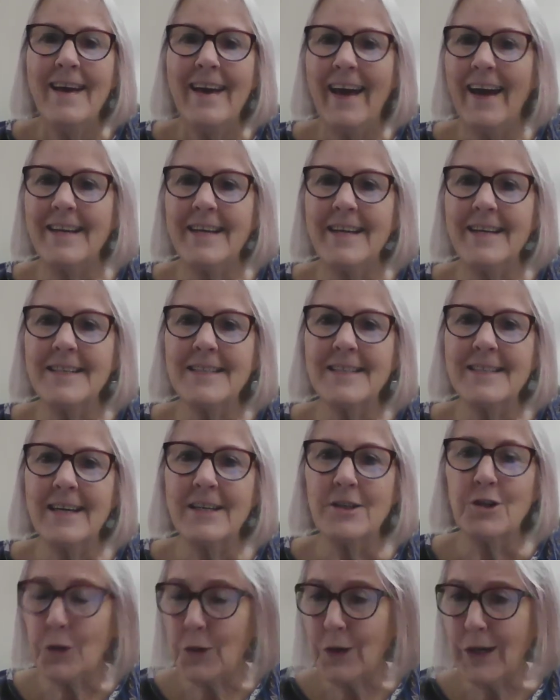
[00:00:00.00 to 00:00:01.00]
And he
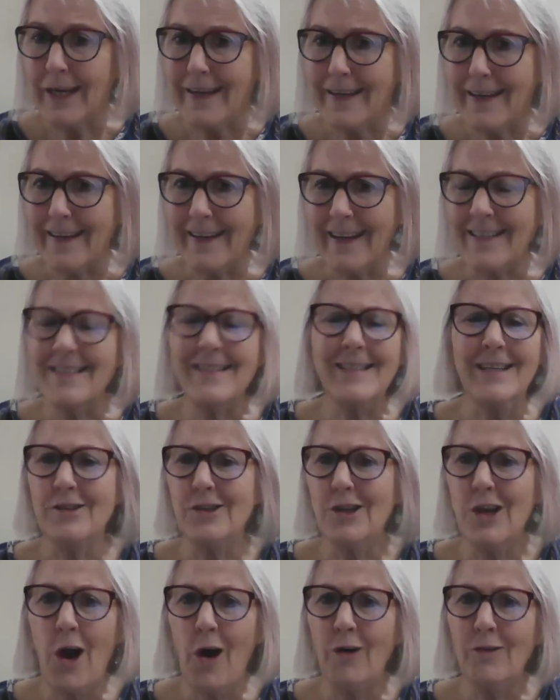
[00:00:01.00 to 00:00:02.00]
said creek. And I said,
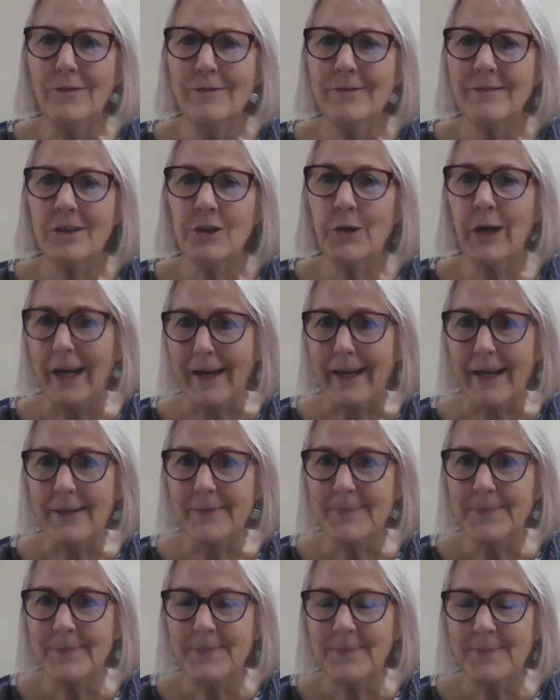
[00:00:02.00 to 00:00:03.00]
no, crick.
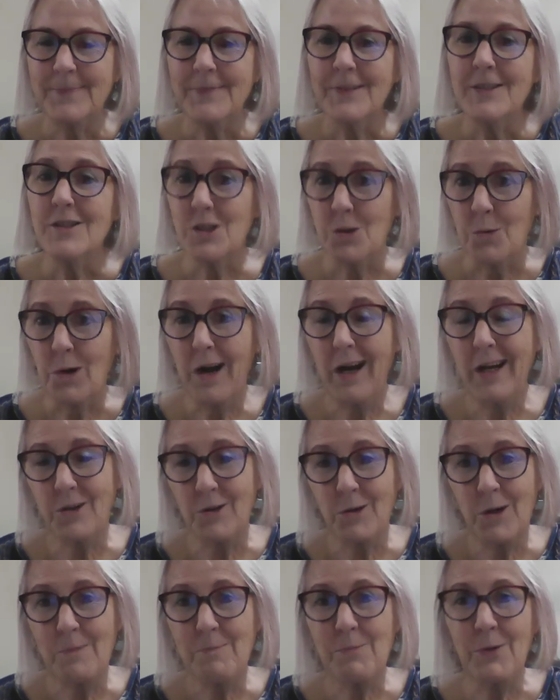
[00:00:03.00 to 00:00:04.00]
So where I
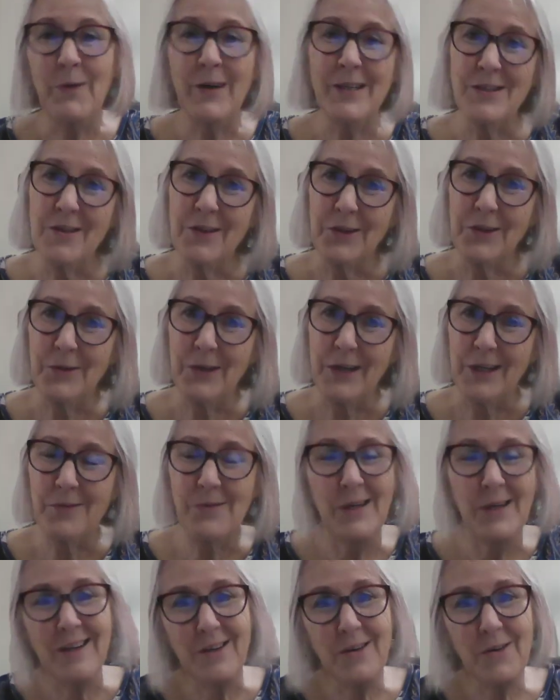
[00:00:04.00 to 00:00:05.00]
grew up, we went to the crick.
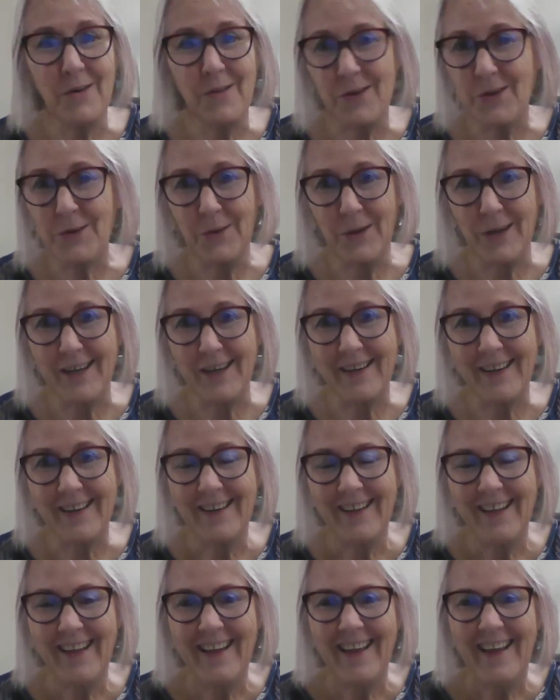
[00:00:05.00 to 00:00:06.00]
We didn't go to the creek.
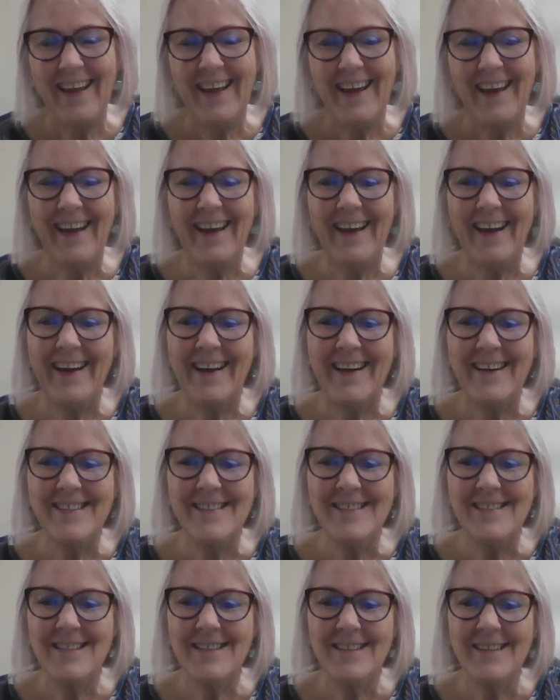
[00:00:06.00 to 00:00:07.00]

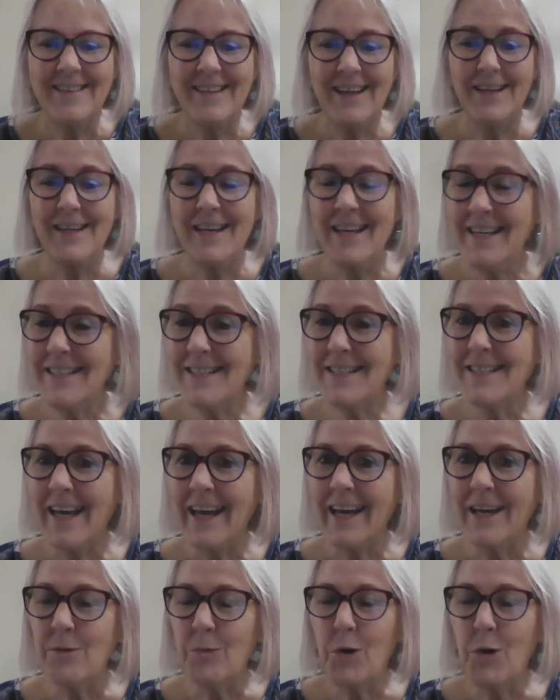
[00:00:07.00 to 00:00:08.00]
And then he
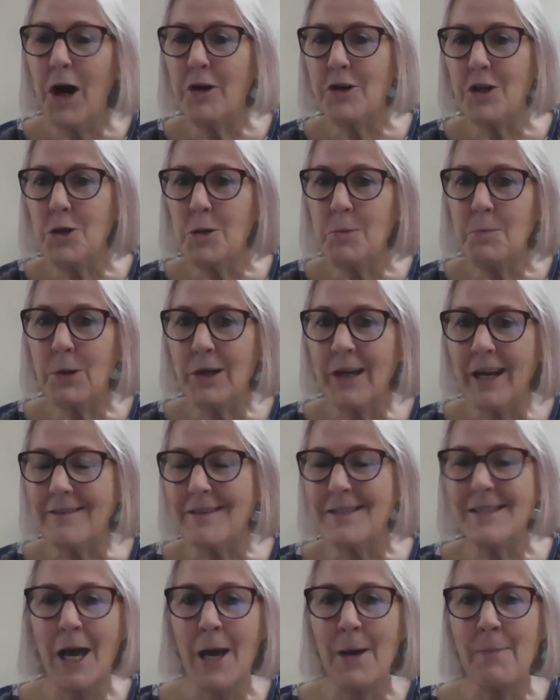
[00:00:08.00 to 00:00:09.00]
said, well, how do you
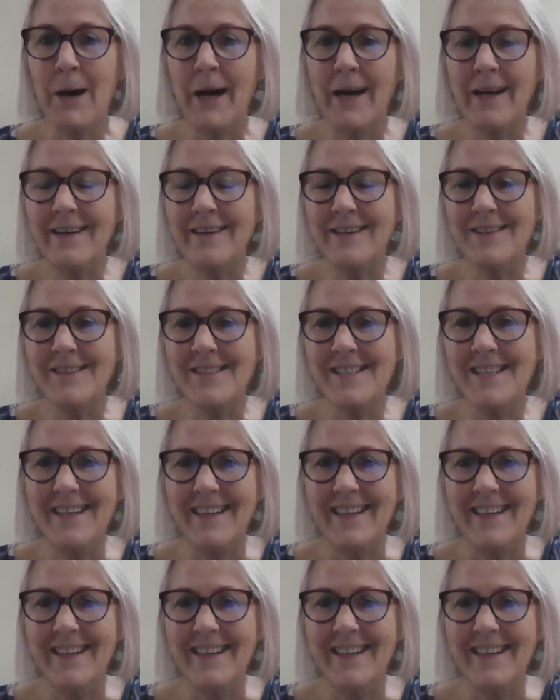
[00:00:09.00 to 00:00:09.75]
pronounce mild?